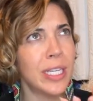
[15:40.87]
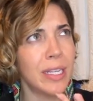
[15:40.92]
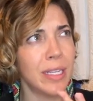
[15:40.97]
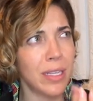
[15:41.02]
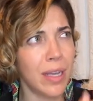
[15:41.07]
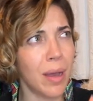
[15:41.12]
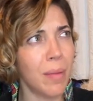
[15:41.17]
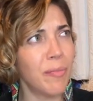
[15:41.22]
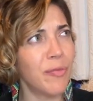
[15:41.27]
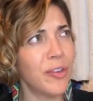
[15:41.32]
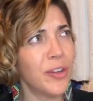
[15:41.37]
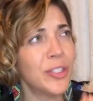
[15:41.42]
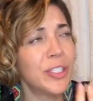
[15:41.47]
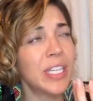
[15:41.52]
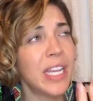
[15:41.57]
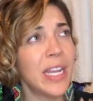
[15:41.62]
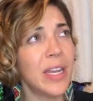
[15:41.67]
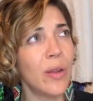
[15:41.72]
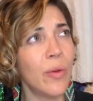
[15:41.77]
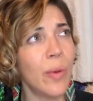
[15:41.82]
comfort
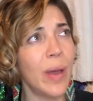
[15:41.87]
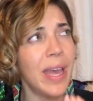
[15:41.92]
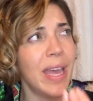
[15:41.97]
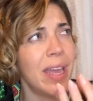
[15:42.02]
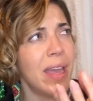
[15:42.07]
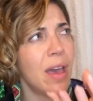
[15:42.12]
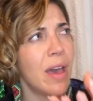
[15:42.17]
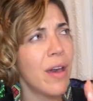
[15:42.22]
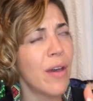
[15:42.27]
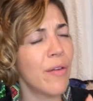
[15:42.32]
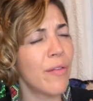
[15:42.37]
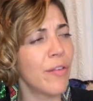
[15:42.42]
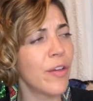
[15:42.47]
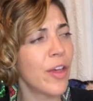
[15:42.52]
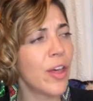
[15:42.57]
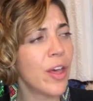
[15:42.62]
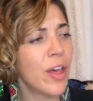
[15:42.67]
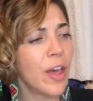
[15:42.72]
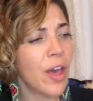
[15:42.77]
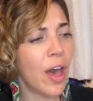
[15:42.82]
in a way of
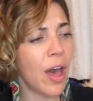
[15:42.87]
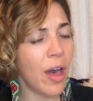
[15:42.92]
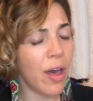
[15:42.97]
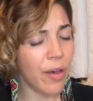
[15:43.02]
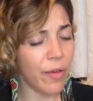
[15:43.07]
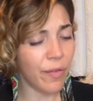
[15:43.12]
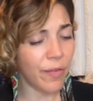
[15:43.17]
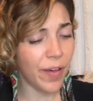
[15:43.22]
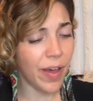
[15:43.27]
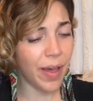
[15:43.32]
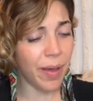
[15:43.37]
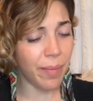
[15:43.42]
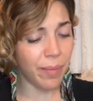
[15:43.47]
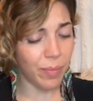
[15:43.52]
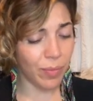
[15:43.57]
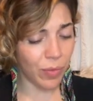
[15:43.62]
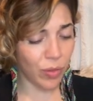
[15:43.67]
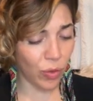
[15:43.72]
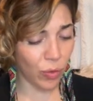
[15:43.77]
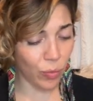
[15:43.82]

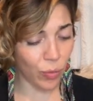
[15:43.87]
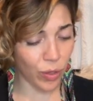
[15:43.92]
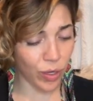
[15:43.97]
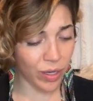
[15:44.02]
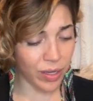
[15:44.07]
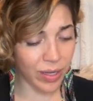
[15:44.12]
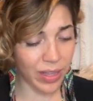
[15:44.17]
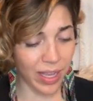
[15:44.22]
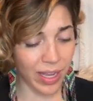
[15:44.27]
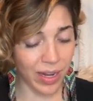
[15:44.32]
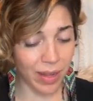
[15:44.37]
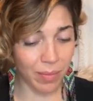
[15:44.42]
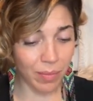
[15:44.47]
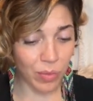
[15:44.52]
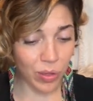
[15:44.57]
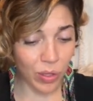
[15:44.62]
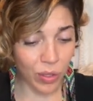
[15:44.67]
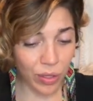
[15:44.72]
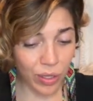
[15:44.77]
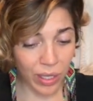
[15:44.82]
the word that I'm
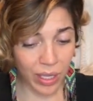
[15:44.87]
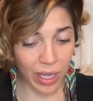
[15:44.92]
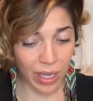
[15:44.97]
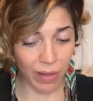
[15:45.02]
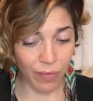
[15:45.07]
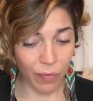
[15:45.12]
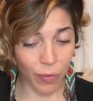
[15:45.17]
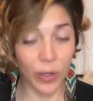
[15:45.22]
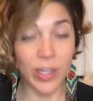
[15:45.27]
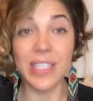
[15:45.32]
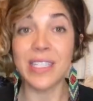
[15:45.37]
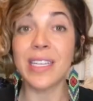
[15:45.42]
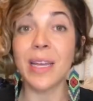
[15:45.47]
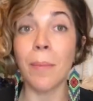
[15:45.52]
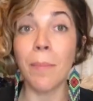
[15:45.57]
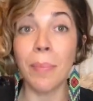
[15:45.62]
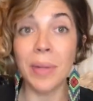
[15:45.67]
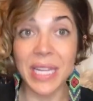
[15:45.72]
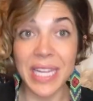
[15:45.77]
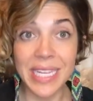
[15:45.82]
looking for is
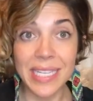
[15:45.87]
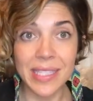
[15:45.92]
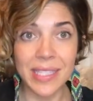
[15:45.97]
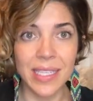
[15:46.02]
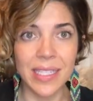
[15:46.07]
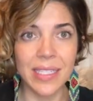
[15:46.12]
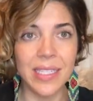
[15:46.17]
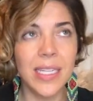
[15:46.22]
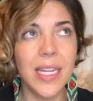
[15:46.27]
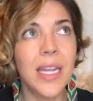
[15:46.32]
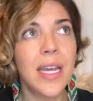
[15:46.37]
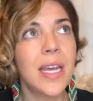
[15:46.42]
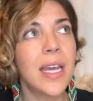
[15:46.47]
complacent